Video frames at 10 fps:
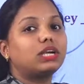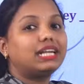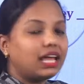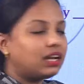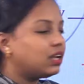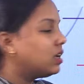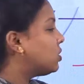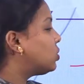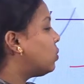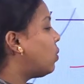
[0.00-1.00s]
10.
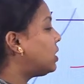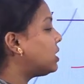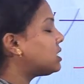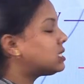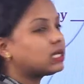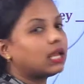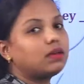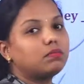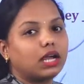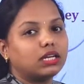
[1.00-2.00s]
So what is 10
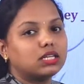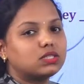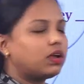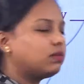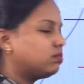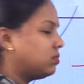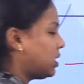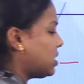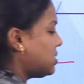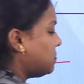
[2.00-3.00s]
minus 5? That
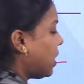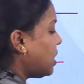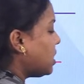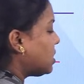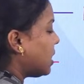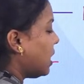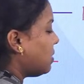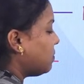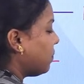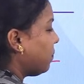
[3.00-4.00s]
is 5 itself.
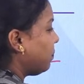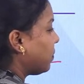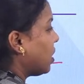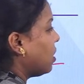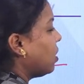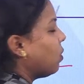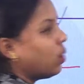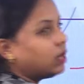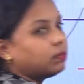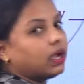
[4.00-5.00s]

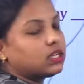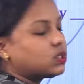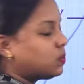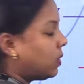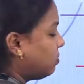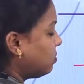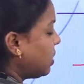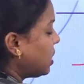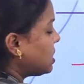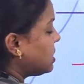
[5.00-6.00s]
1 minus 1,
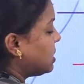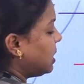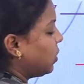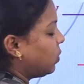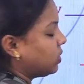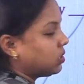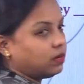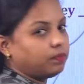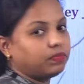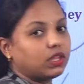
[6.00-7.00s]
that is 0 itself.
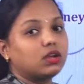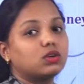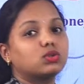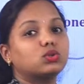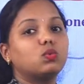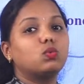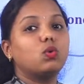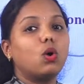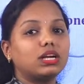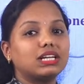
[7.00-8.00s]
So
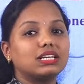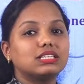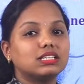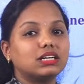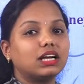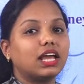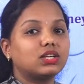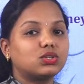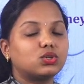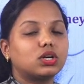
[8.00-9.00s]
what is the
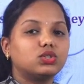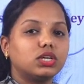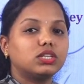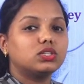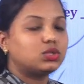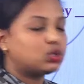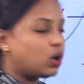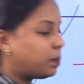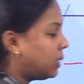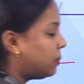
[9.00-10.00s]
extra change the
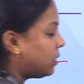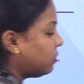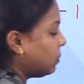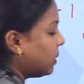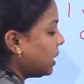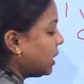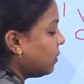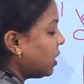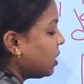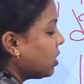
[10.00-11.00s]
shopkeeper will be
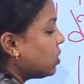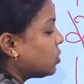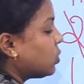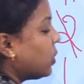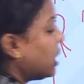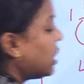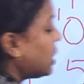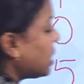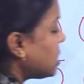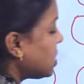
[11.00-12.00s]
giving? So it
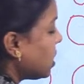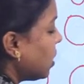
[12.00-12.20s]
is